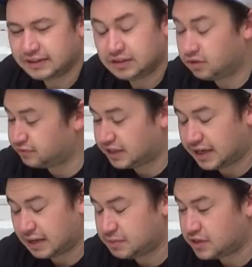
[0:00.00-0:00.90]
Loved it,
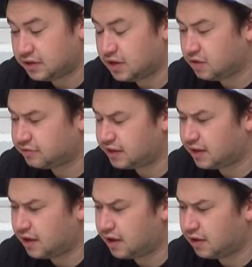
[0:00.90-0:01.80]
absolutely loved
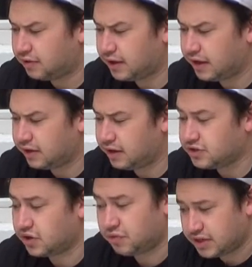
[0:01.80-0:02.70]
it, and then I
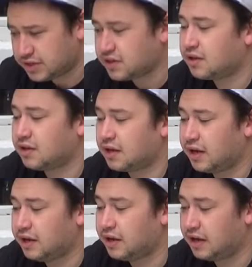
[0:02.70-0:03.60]
took a risk,
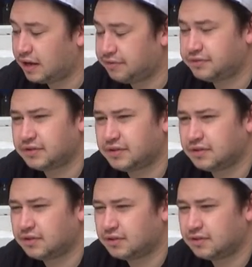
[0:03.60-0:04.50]
and I left
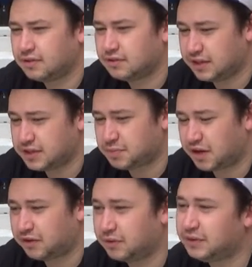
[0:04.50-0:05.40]
Leah's
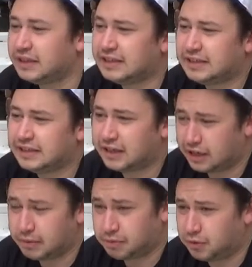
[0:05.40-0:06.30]
Panto, and
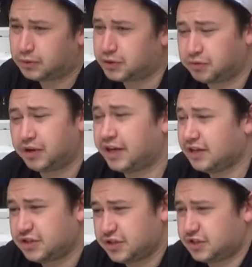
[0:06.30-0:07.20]
I approached Ray, and
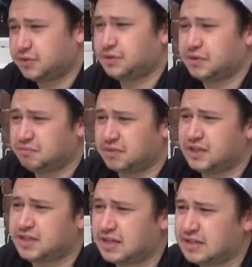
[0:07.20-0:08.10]
I just told him,
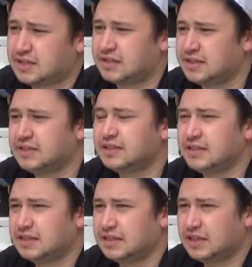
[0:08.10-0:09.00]
I said,
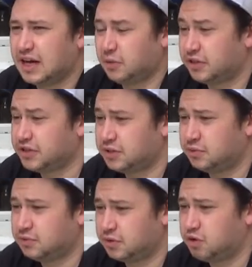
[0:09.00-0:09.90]
I want to
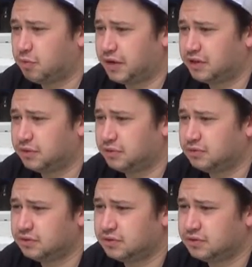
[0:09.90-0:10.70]
do your Panto.